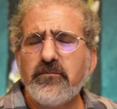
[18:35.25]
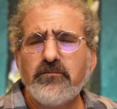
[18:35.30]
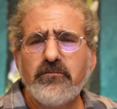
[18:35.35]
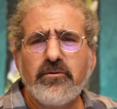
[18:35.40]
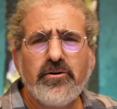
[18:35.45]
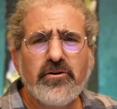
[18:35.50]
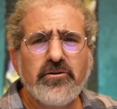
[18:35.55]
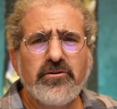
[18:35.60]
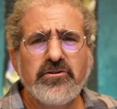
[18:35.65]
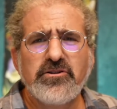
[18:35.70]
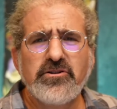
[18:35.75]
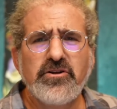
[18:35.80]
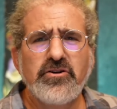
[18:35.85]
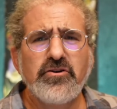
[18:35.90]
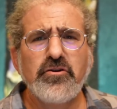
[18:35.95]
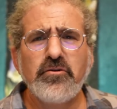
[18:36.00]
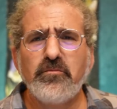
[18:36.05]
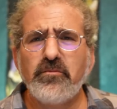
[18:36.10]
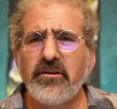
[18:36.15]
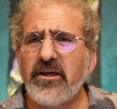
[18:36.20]
person
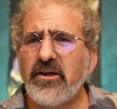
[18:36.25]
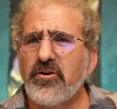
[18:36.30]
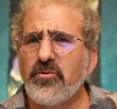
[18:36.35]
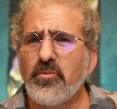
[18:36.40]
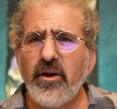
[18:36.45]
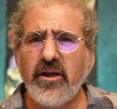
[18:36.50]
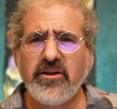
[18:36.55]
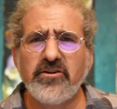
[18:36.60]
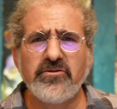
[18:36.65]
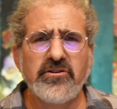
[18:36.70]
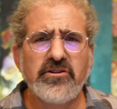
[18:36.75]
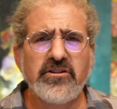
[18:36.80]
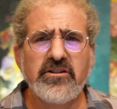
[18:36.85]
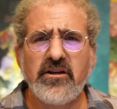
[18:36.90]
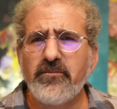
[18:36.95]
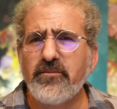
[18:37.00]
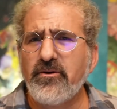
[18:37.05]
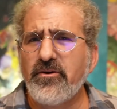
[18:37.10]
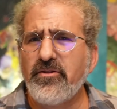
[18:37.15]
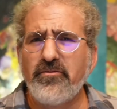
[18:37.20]
who played waitress
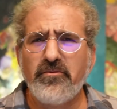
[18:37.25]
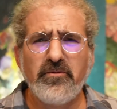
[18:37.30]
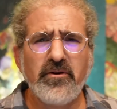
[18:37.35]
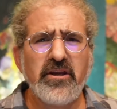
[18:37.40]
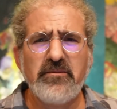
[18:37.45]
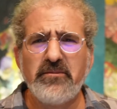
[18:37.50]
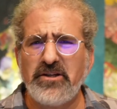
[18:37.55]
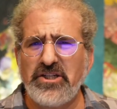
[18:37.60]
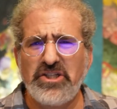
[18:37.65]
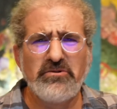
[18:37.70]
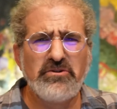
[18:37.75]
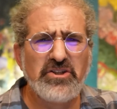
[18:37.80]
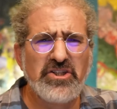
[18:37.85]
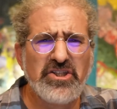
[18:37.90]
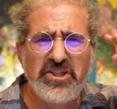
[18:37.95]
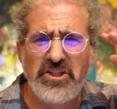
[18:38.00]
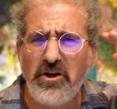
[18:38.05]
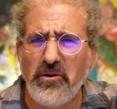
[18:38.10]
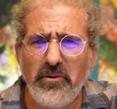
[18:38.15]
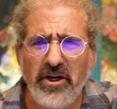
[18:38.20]
number 3, but she was
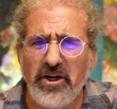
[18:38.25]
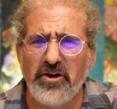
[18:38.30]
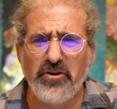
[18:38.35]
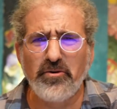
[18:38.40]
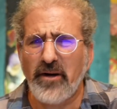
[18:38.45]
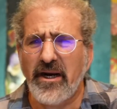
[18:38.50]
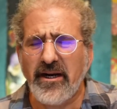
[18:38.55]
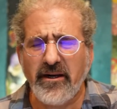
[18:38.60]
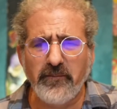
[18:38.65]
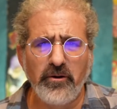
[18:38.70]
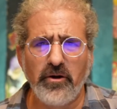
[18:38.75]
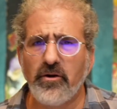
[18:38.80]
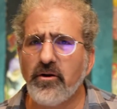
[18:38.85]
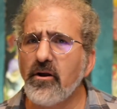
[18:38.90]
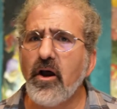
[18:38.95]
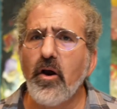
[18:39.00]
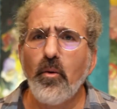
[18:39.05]
so incredible.